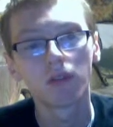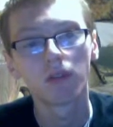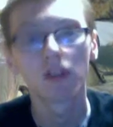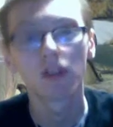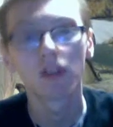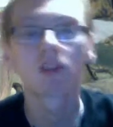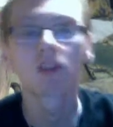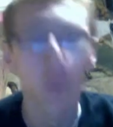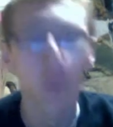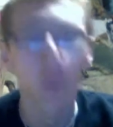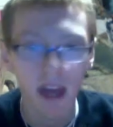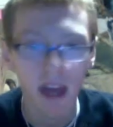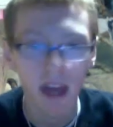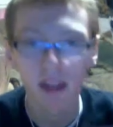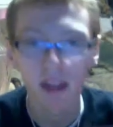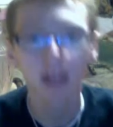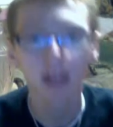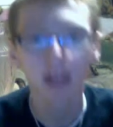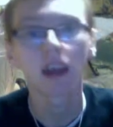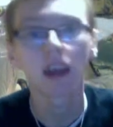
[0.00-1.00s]

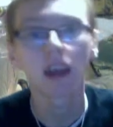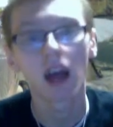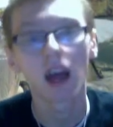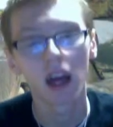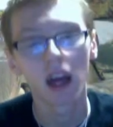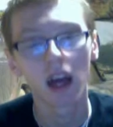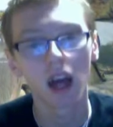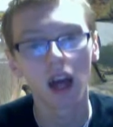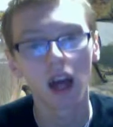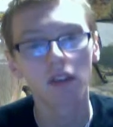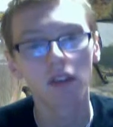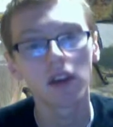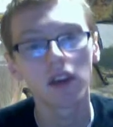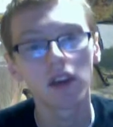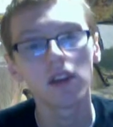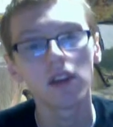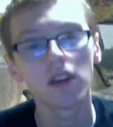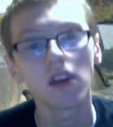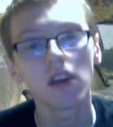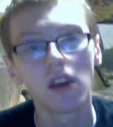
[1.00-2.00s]
disbanding a
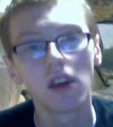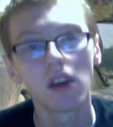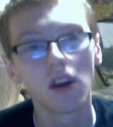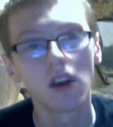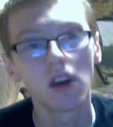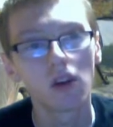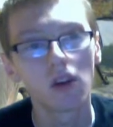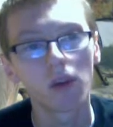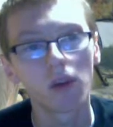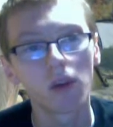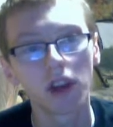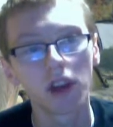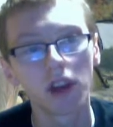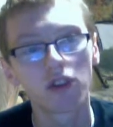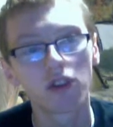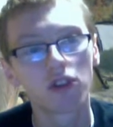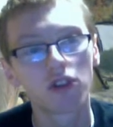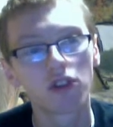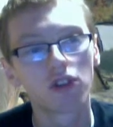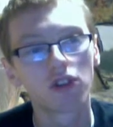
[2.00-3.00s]
coven,
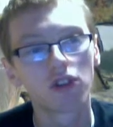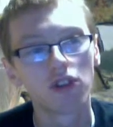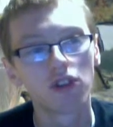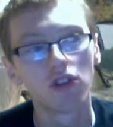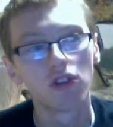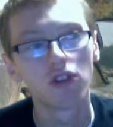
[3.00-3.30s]
which,